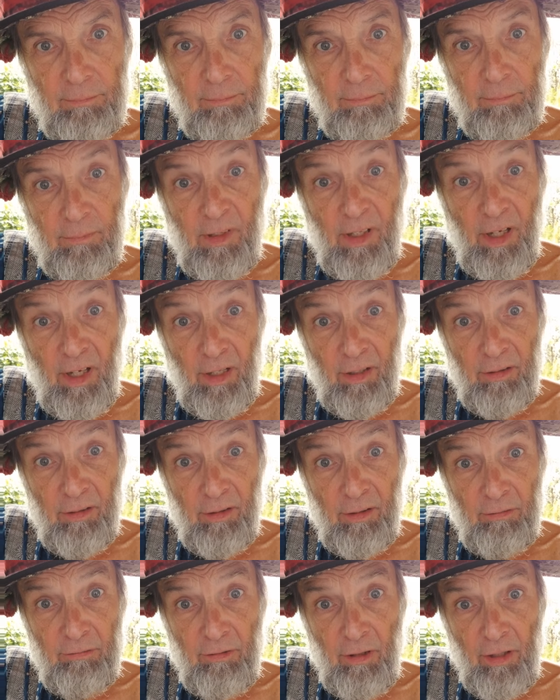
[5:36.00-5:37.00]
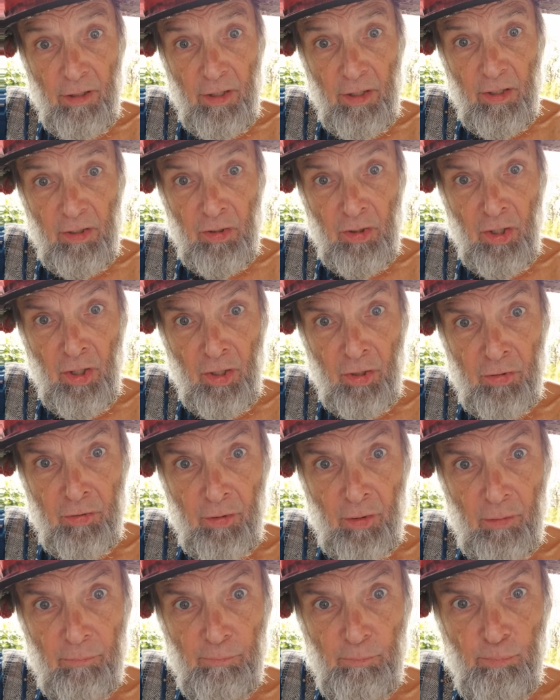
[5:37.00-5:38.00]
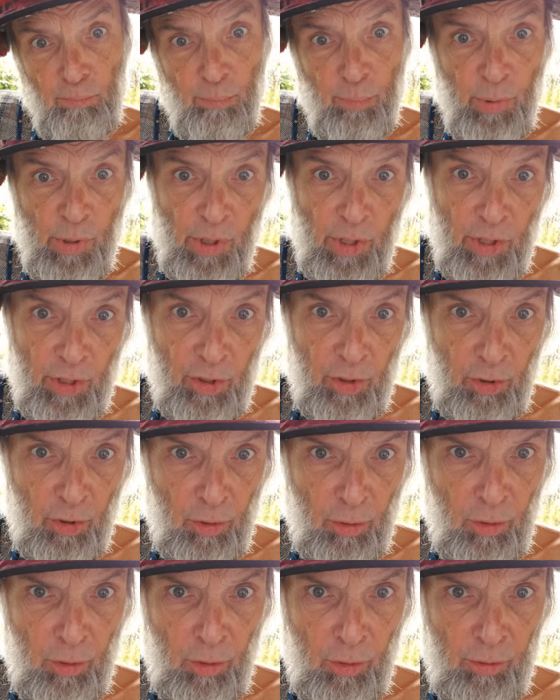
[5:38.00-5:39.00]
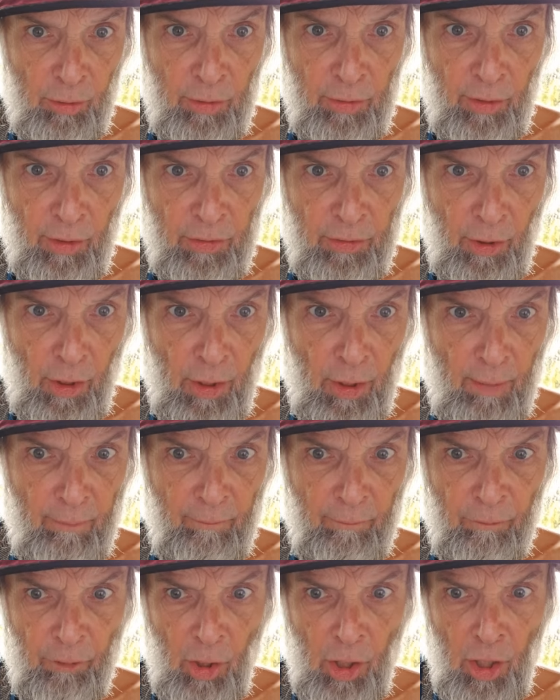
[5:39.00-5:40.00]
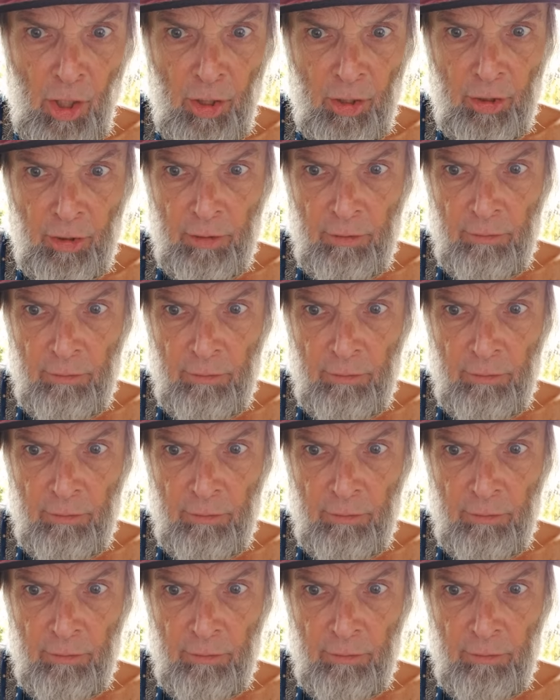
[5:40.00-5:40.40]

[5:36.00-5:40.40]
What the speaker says: That already kicks a big hole in the time fuck.